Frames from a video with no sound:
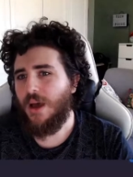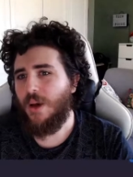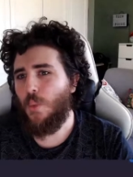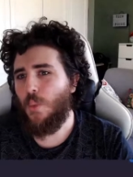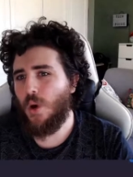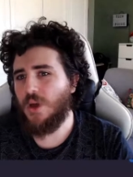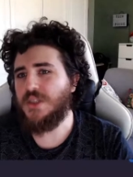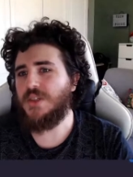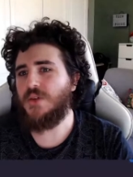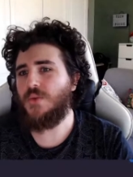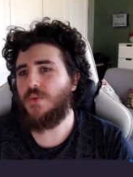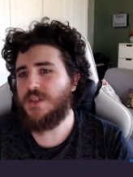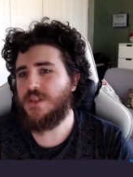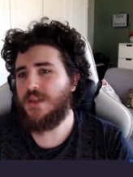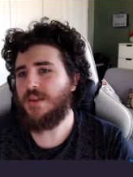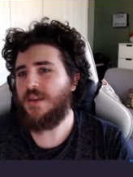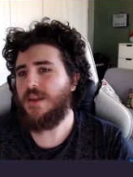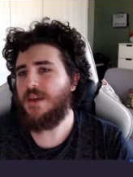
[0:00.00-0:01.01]
was
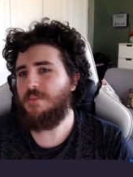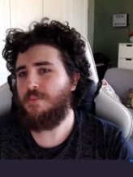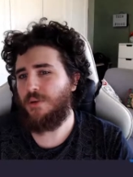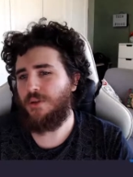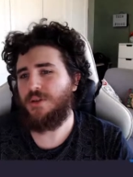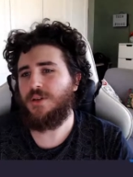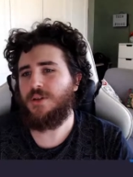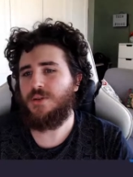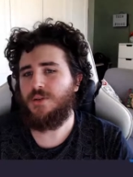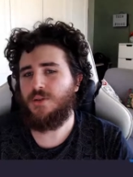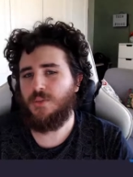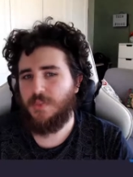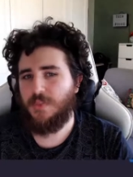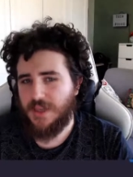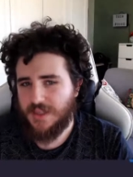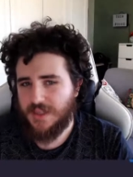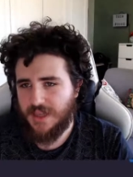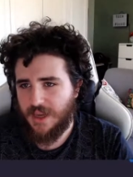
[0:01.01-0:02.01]
recently ported to
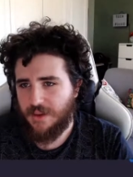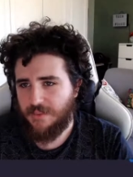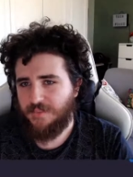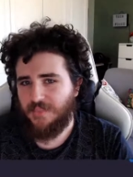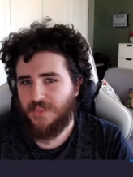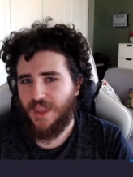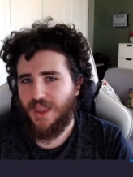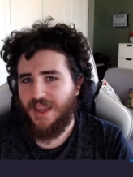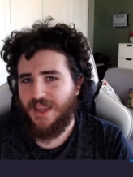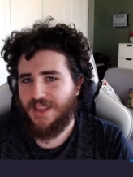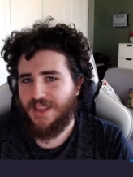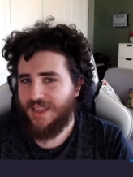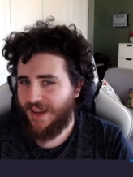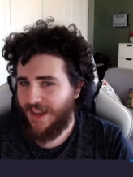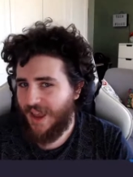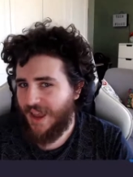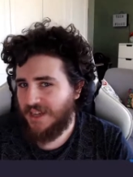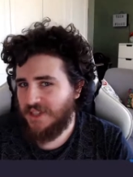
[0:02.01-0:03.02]
PC. The
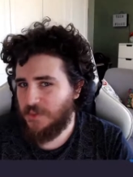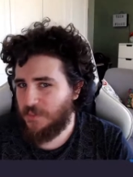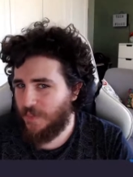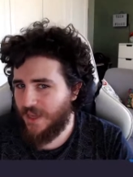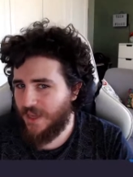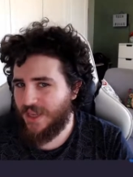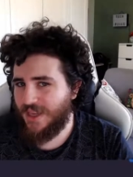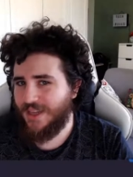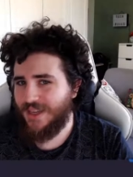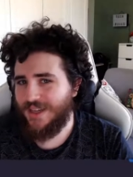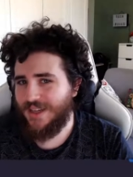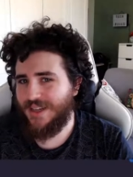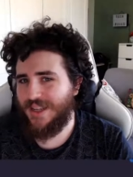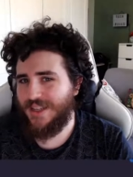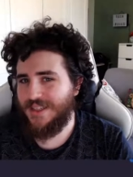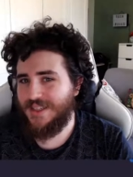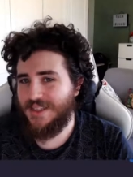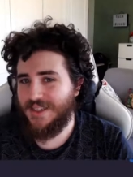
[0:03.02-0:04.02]
catch being
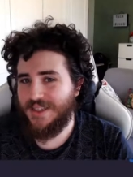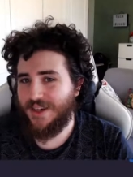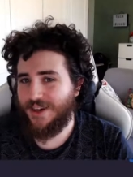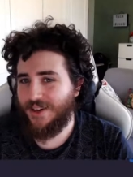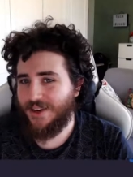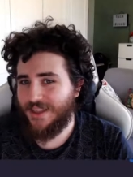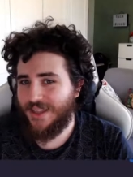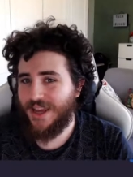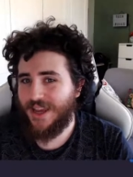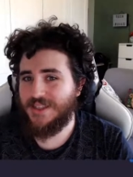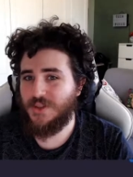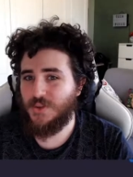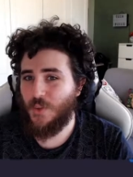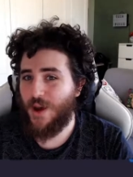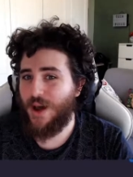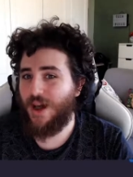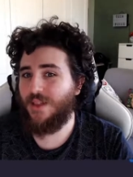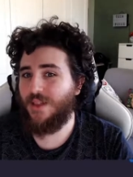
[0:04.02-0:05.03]
that it's a DirectX
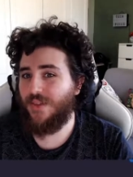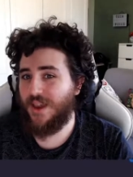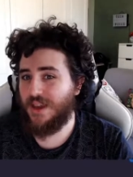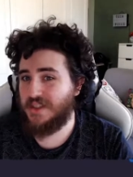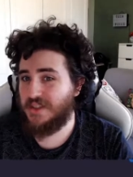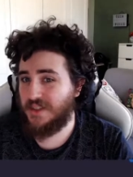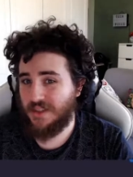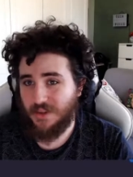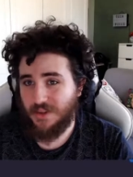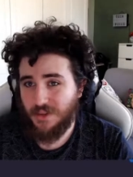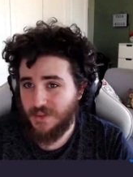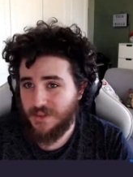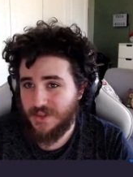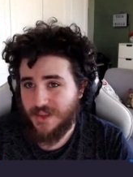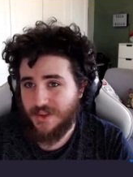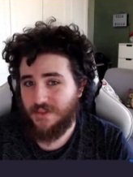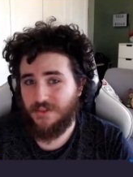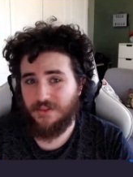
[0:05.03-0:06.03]
12
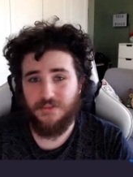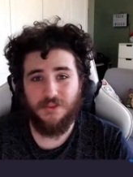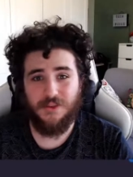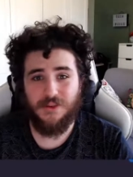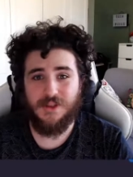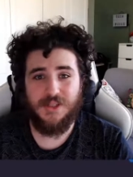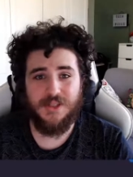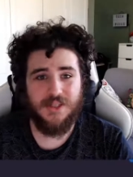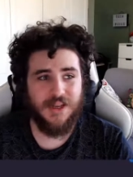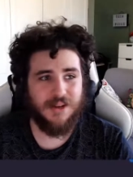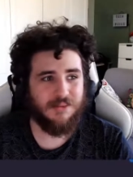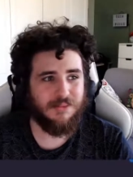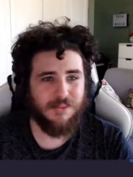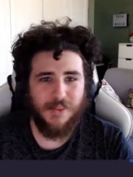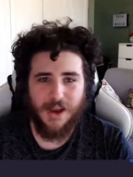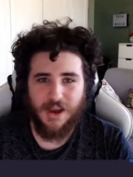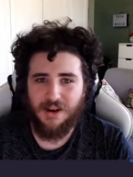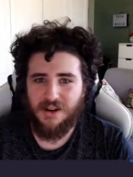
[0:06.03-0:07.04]
exclusive for
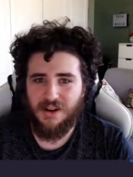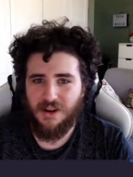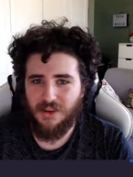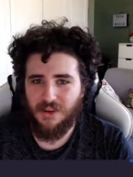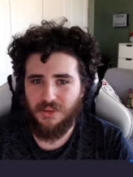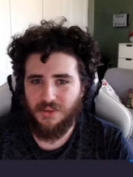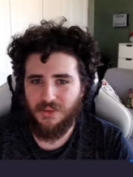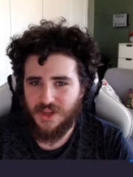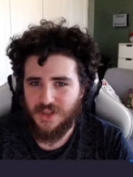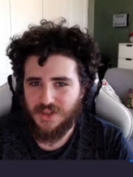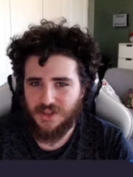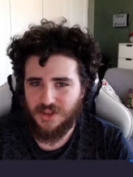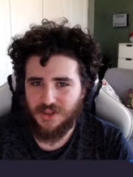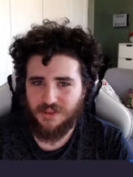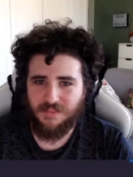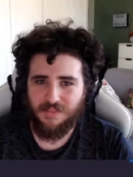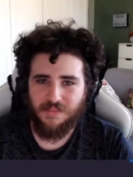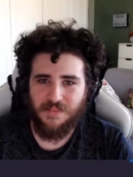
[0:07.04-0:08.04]
some unknown
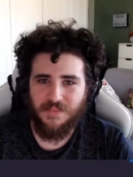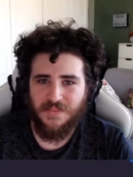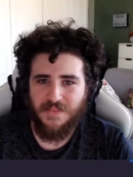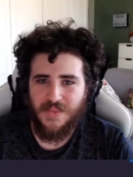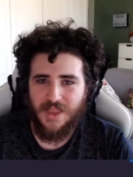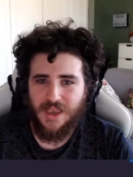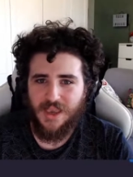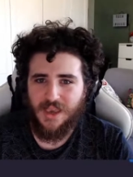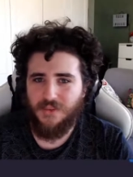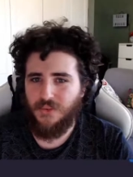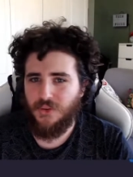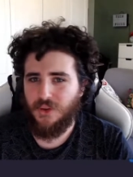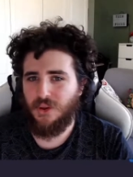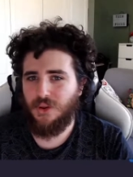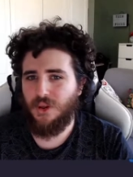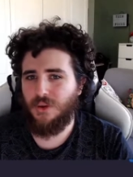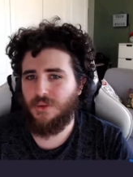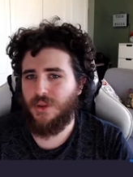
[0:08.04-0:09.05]
reason. If you
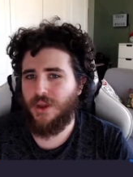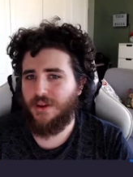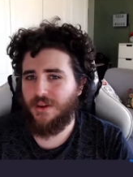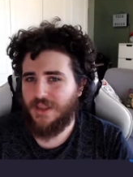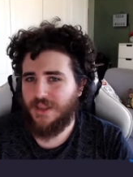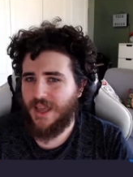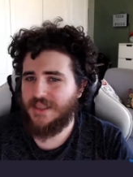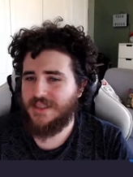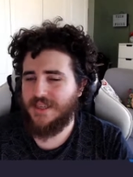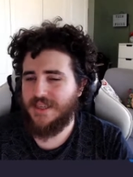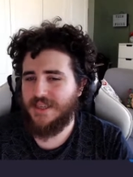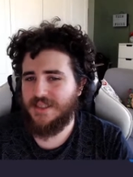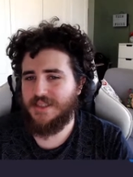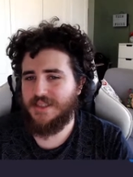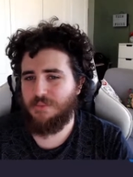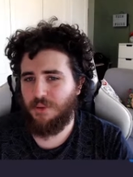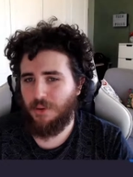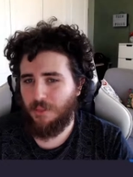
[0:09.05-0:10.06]
don't know, DirectX is
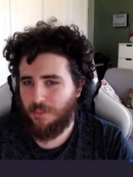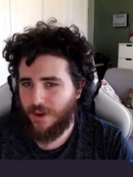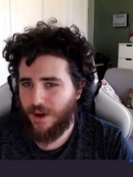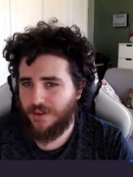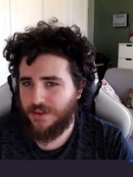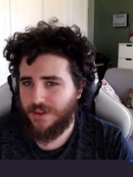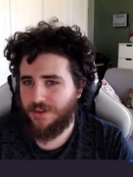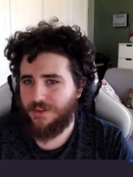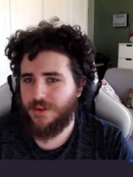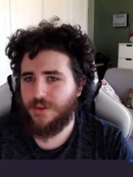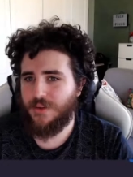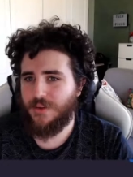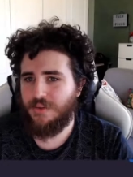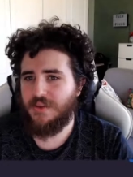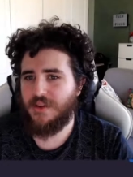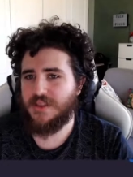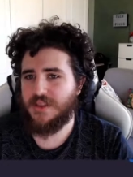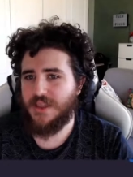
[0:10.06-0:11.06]
the proprietary
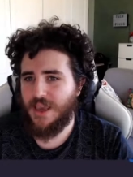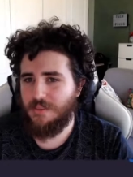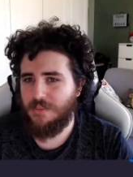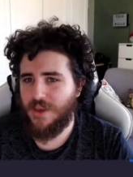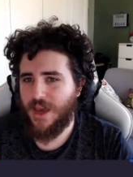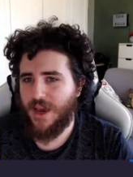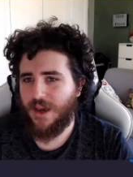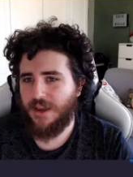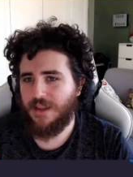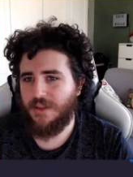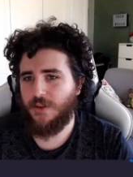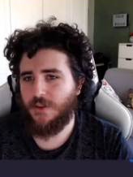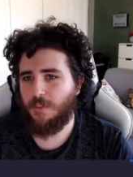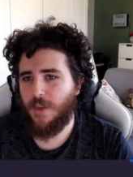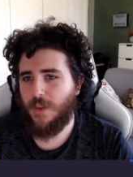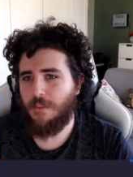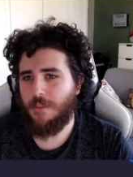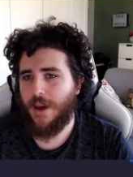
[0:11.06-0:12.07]
graphics API
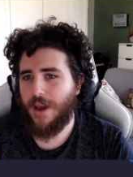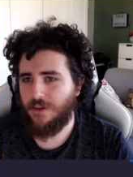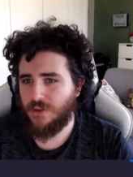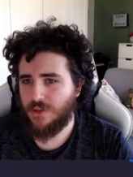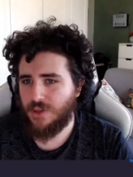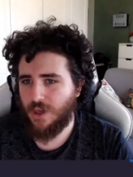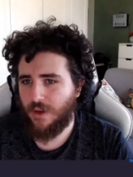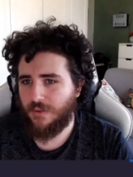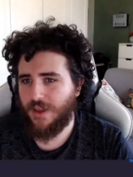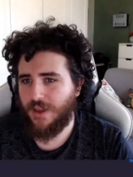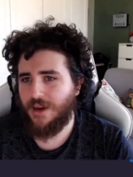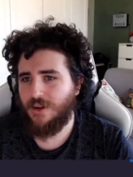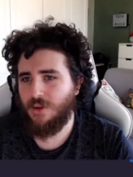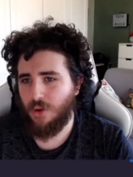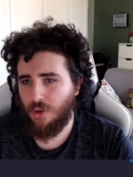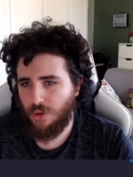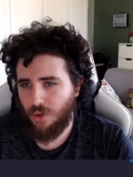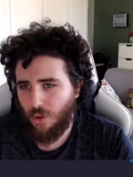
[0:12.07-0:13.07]
developed by Microsoft
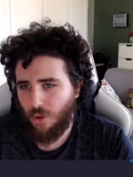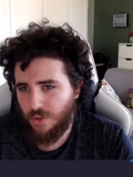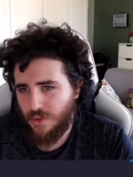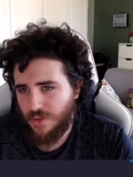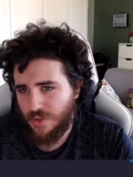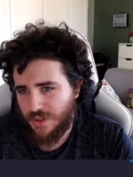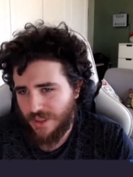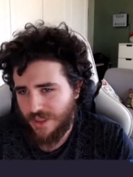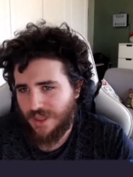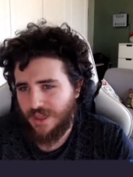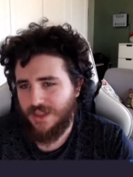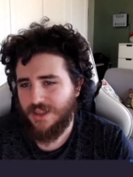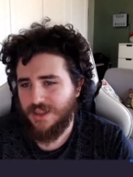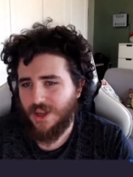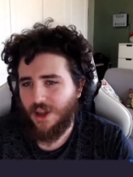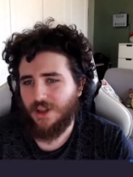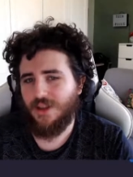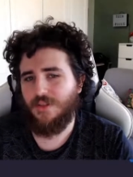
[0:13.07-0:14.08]
and notoriously
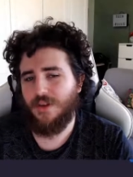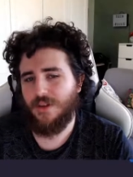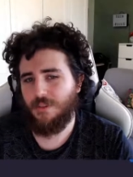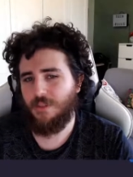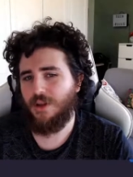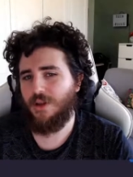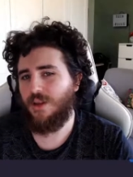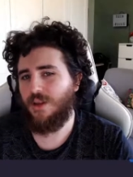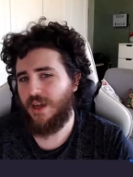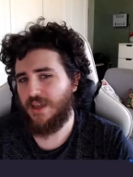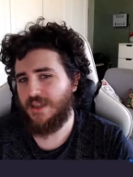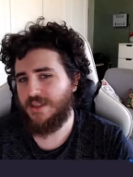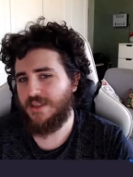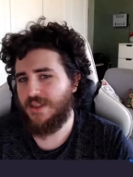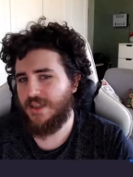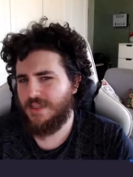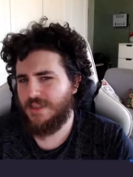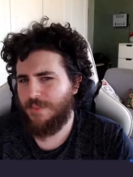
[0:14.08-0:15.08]
not available on Linux,
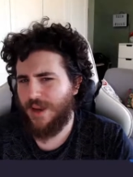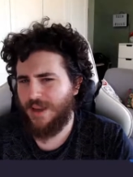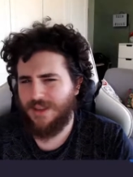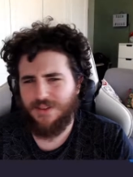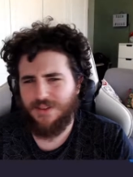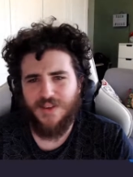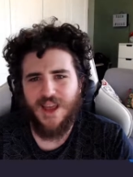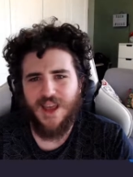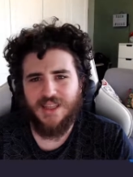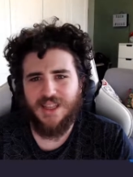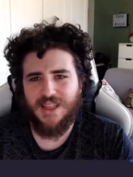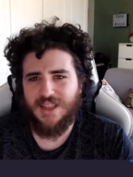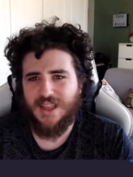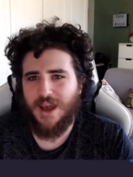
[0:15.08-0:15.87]
despite the fact that